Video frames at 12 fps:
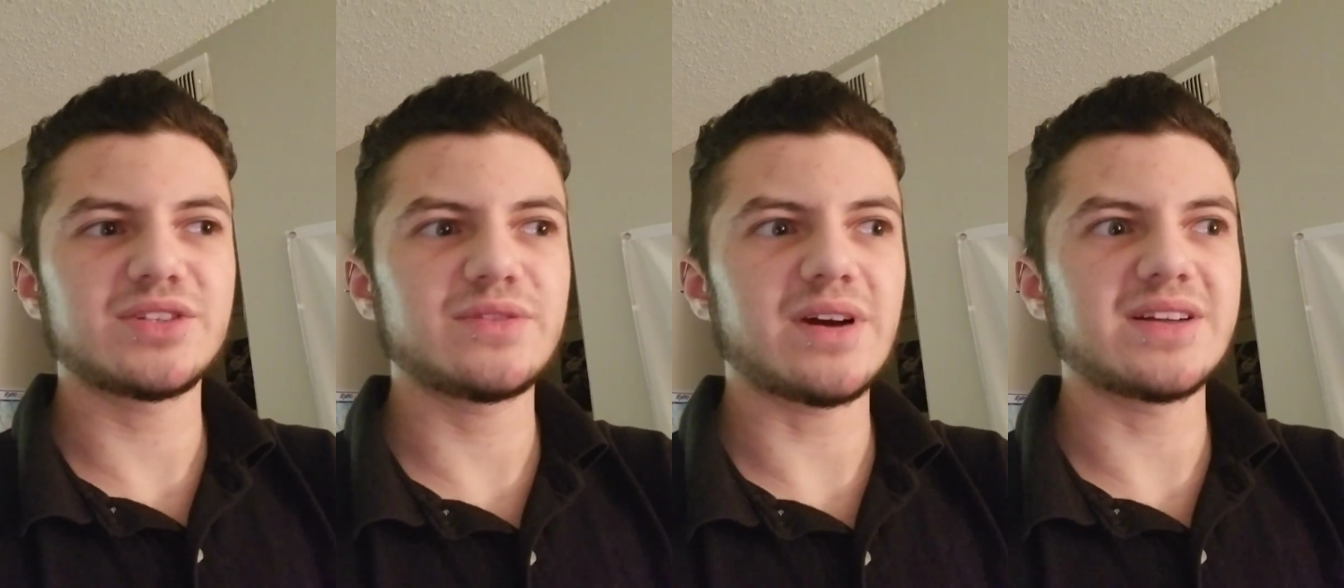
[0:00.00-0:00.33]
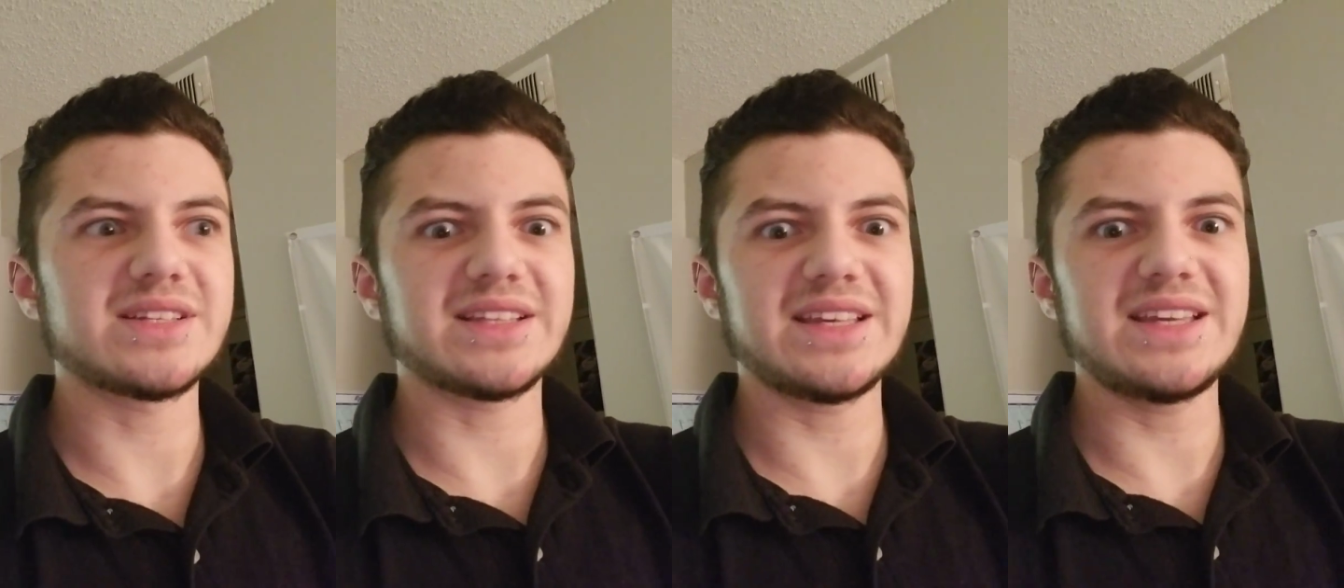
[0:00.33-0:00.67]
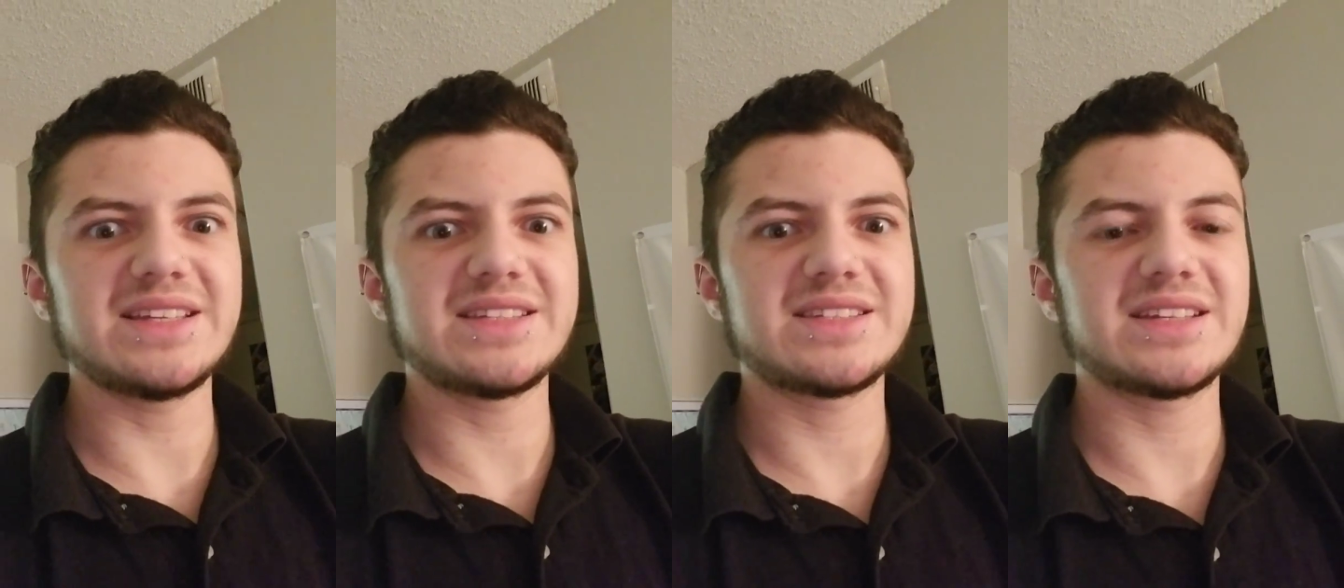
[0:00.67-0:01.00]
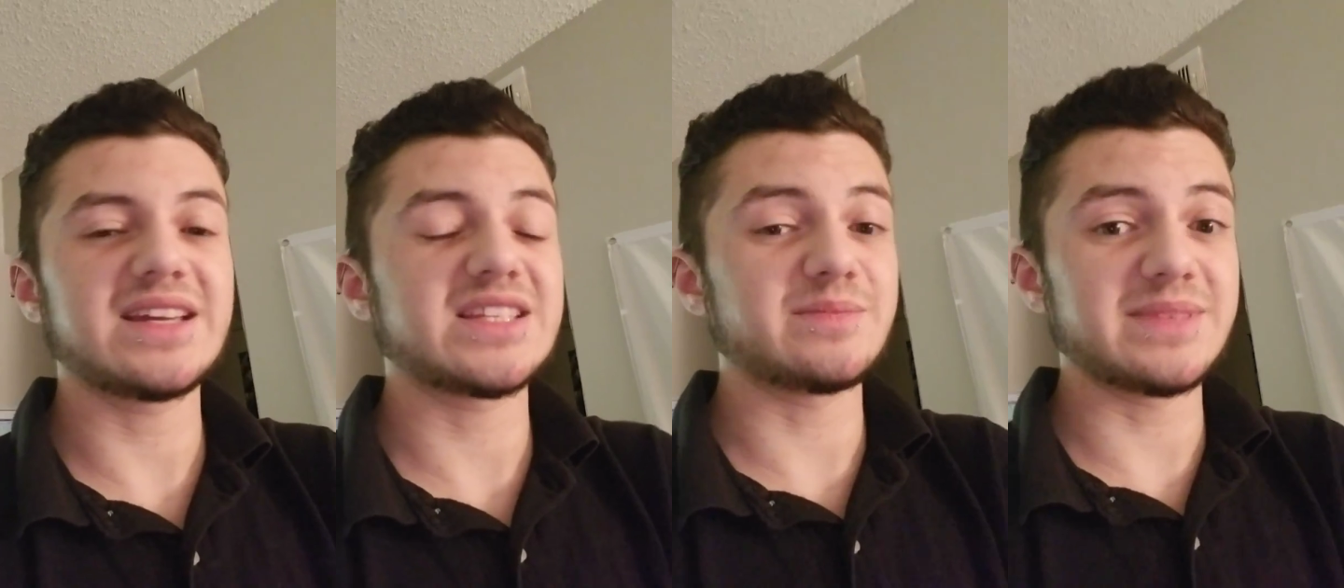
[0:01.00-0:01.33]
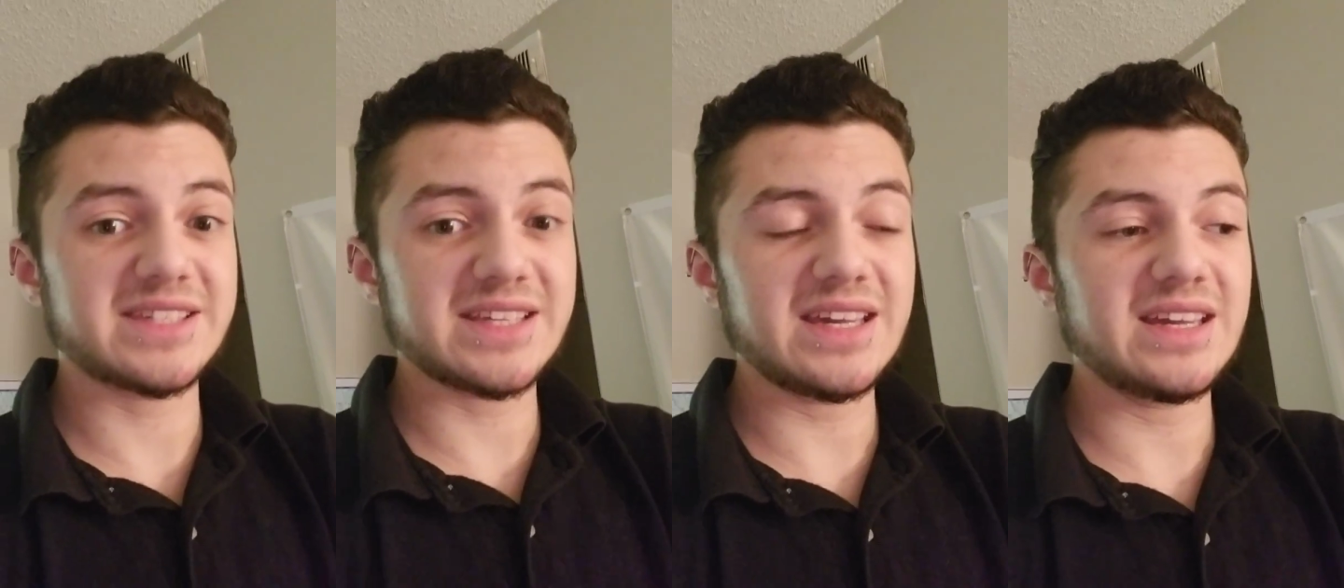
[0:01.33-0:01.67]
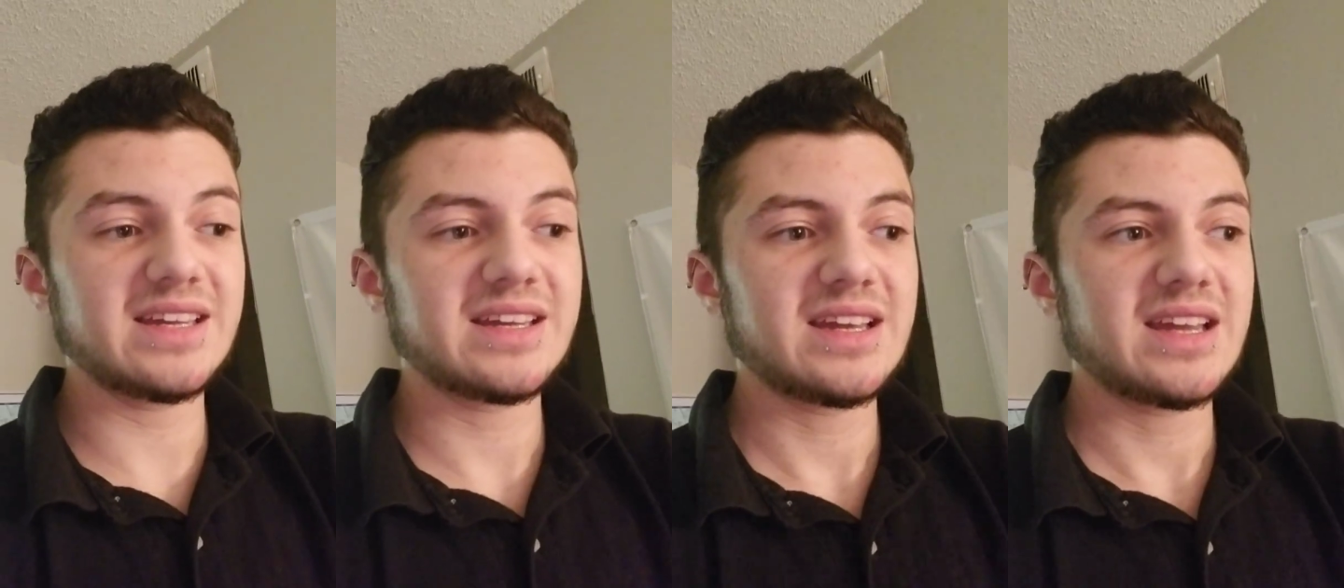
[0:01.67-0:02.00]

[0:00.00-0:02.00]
2 hours at least to get to Mesquite.